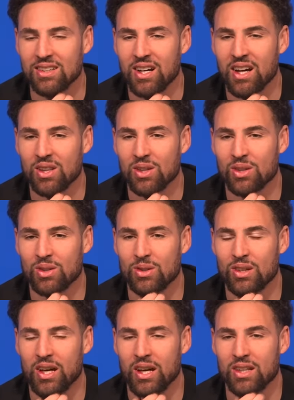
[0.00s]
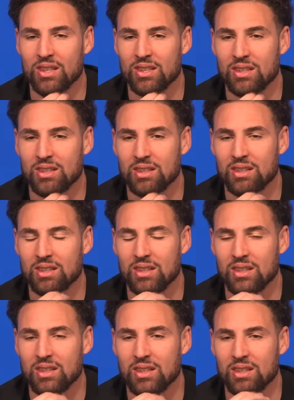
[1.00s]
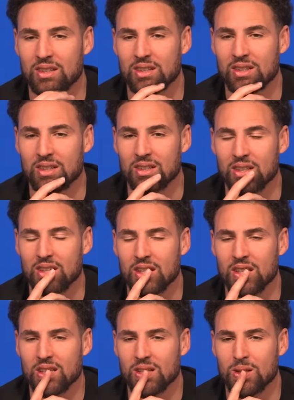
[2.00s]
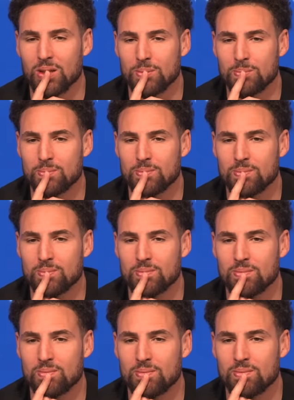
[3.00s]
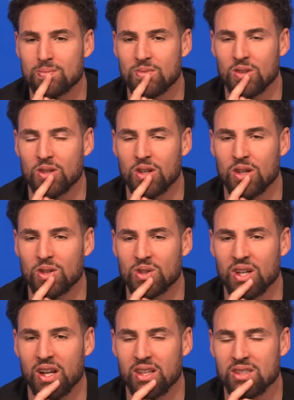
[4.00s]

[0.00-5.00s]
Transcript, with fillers: I learned that, um, you know, you got to